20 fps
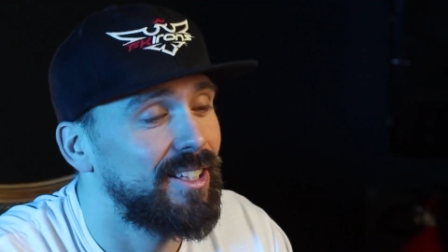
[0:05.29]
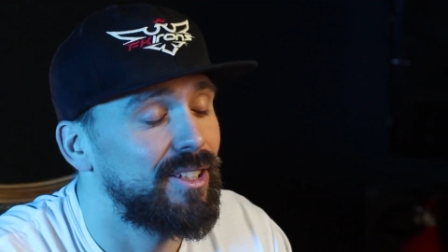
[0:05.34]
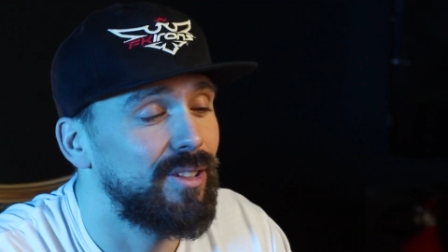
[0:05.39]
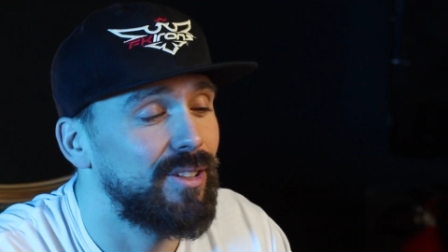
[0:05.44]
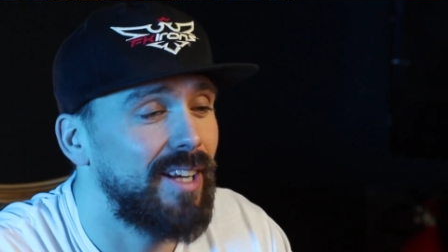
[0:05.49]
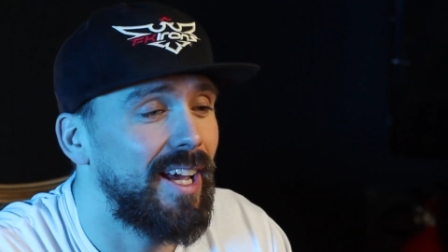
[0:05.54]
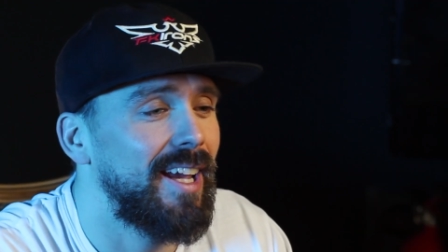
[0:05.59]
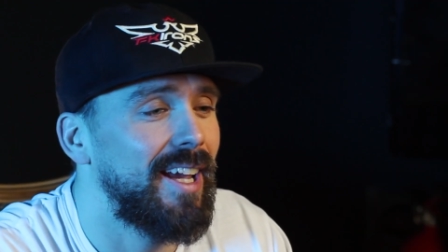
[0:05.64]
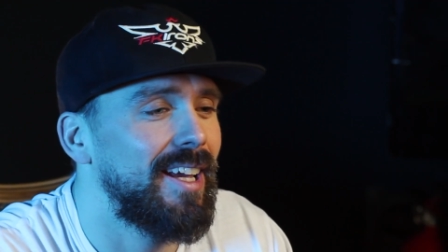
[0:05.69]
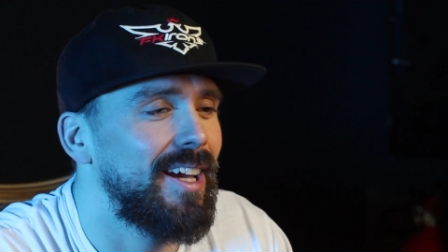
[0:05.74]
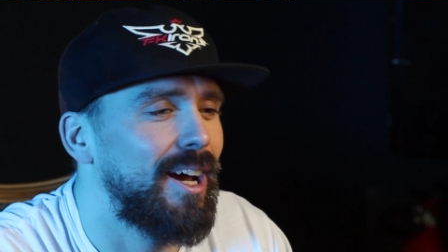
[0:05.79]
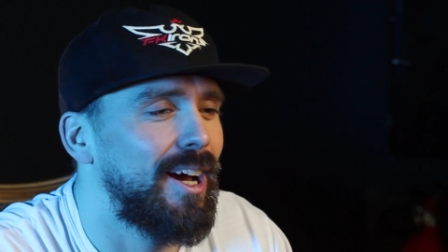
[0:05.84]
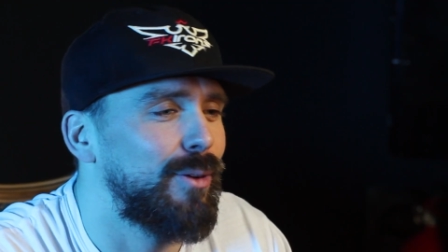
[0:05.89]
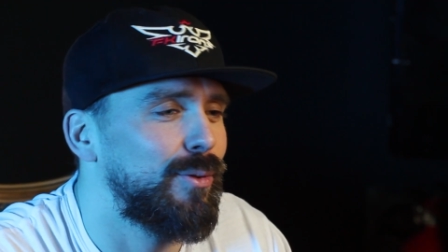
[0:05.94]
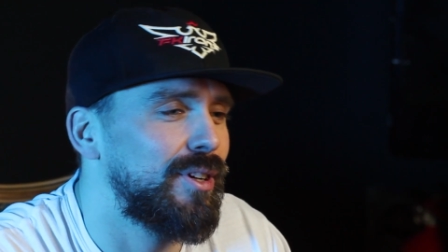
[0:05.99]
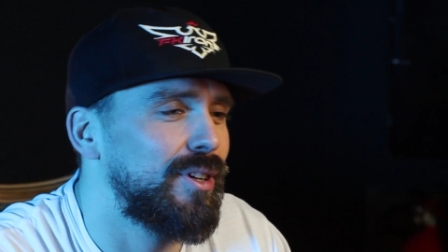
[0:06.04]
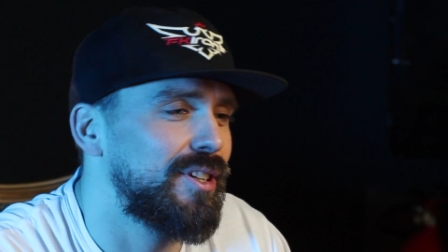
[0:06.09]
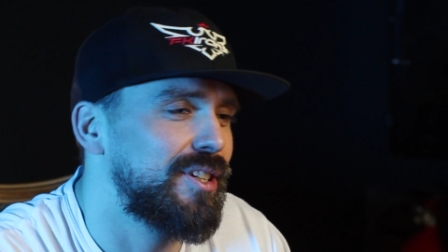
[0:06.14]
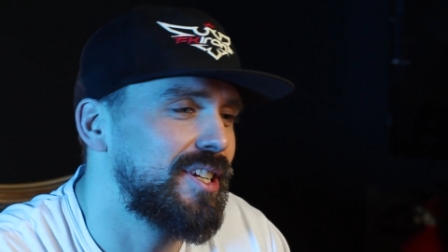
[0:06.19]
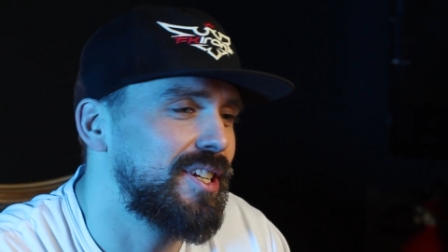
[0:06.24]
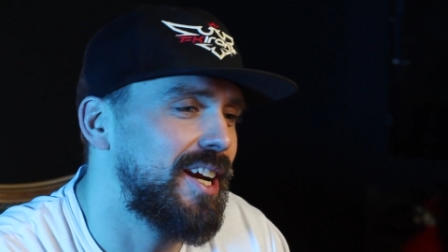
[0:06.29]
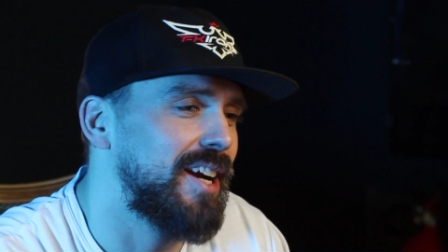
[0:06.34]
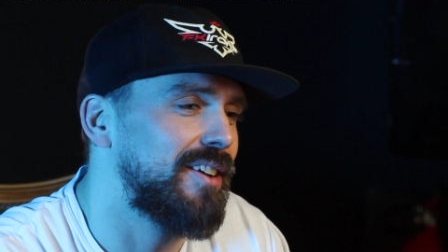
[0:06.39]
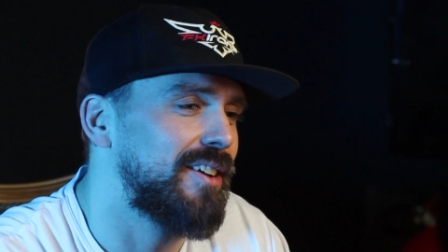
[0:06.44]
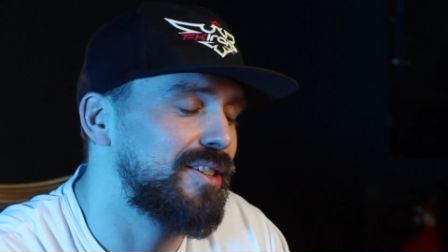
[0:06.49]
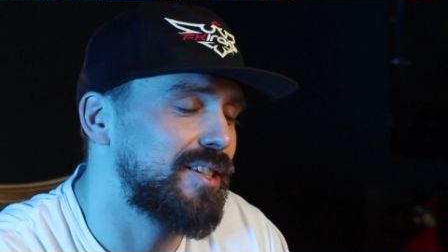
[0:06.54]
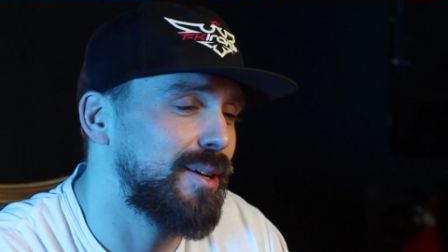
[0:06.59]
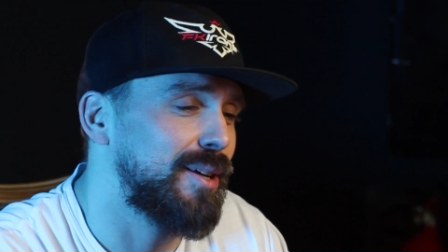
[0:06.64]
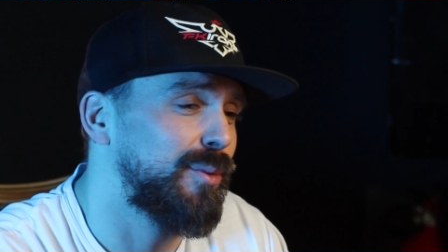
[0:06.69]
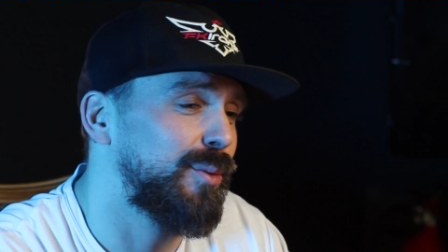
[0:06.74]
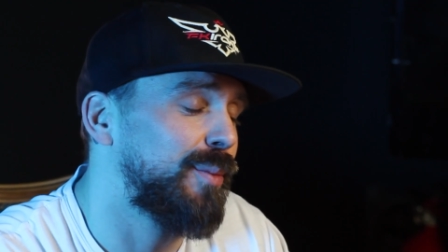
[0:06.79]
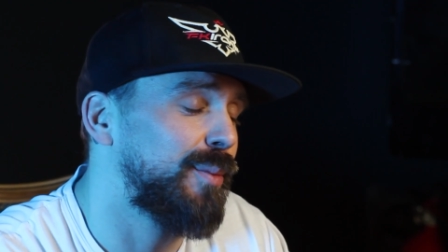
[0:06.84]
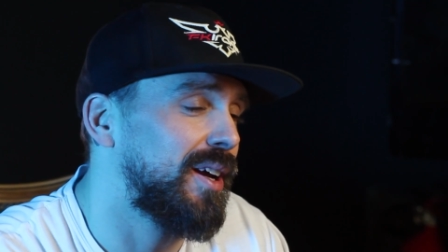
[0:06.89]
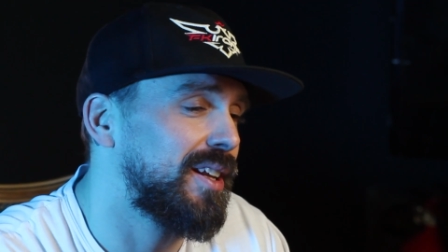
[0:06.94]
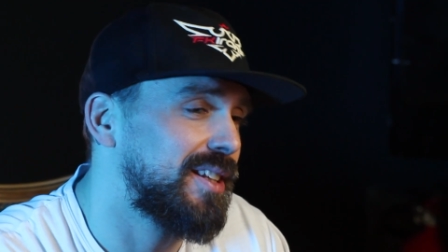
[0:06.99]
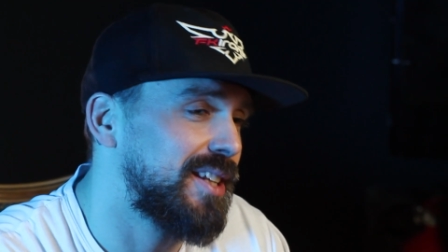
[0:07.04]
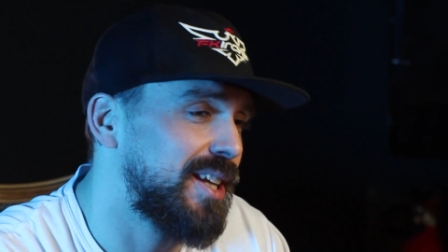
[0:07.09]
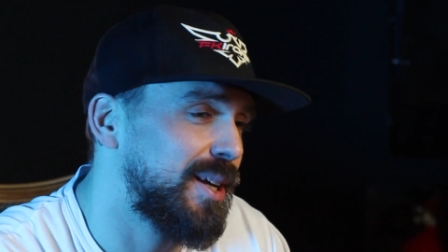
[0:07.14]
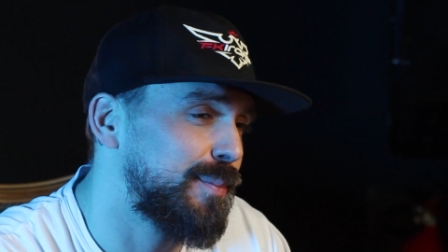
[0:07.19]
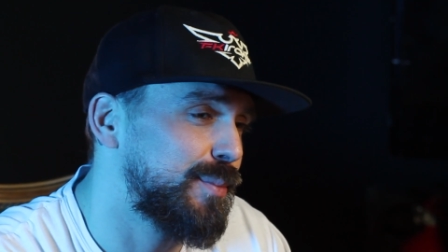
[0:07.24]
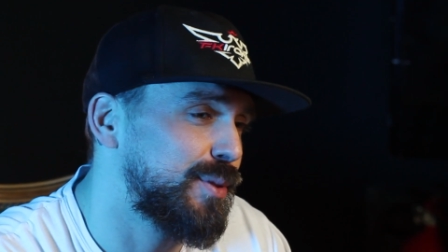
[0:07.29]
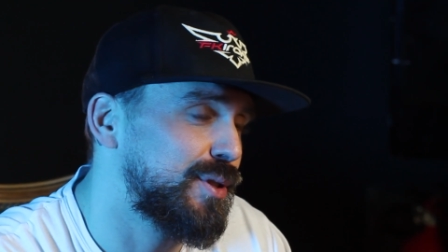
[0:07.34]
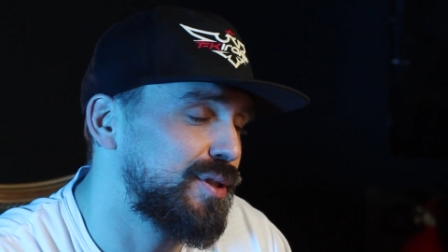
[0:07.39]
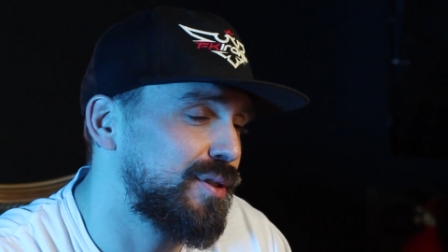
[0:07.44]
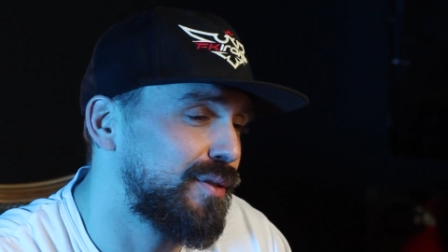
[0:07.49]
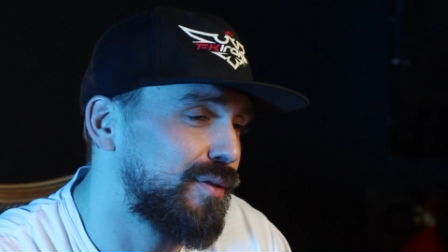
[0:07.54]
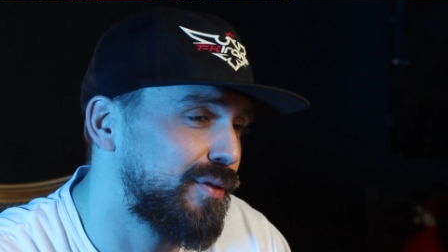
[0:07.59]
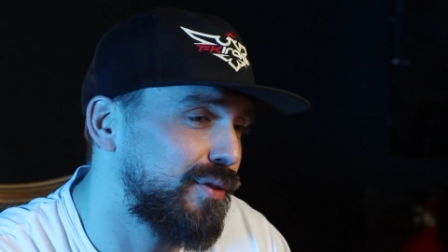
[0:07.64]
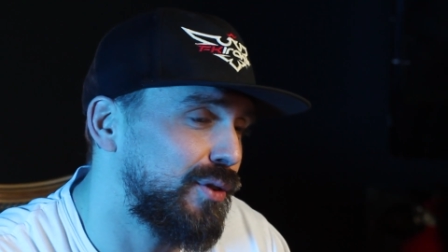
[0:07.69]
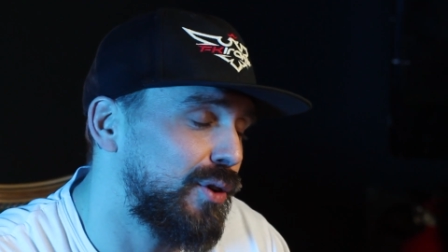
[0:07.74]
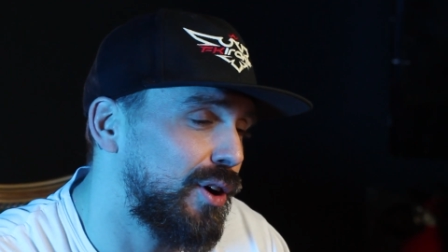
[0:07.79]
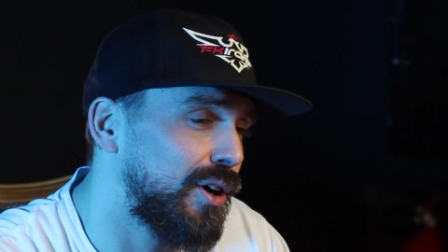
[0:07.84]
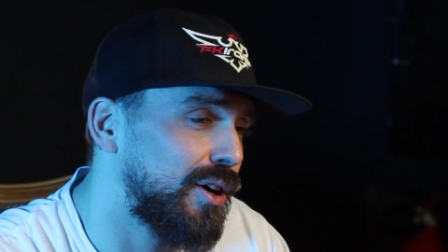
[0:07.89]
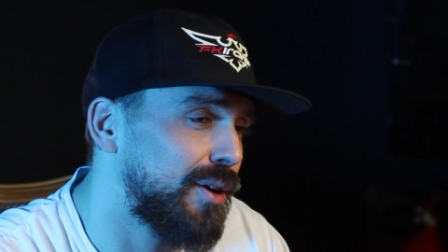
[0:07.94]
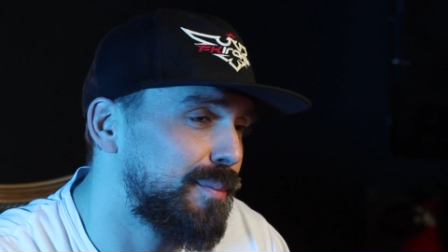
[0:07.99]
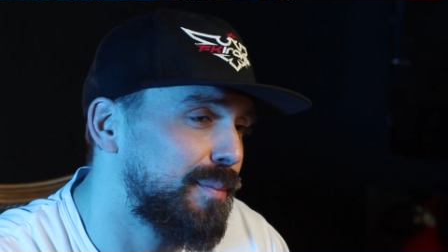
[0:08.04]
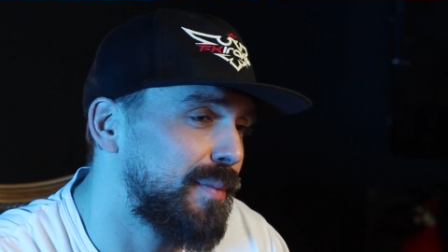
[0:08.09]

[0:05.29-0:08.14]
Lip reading: Today I want to share some of my tips for